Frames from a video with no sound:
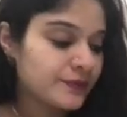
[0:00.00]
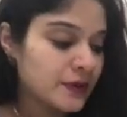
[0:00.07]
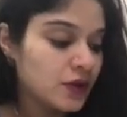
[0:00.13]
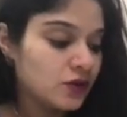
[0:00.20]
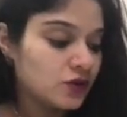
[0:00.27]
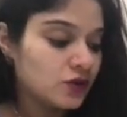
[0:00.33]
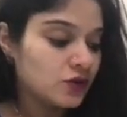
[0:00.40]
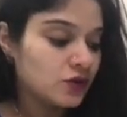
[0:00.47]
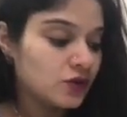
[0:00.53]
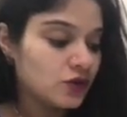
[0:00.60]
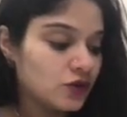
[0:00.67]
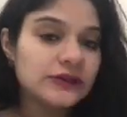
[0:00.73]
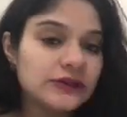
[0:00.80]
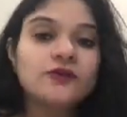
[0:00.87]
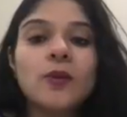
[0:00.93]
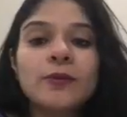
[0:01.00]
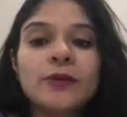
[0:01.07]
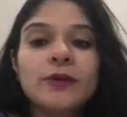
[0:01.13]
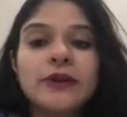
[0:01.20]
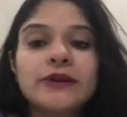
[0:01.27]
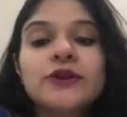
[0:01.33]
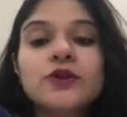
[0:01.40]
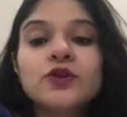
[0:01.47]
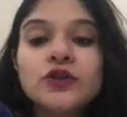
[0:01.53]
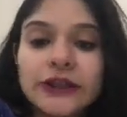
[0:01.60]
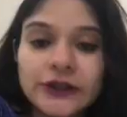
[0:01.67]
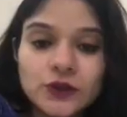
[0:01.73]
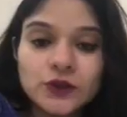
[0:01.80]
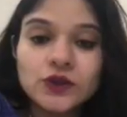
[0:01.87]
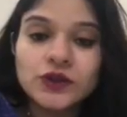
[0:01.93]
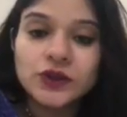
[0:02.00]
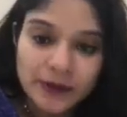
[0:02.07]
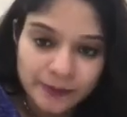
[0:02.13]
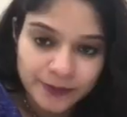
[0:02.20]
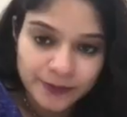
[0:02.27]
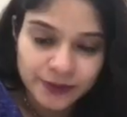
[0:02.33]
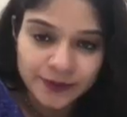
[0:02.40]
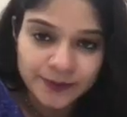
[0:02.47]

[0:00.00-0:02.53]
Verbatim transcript: So this is the formula that you need to remember.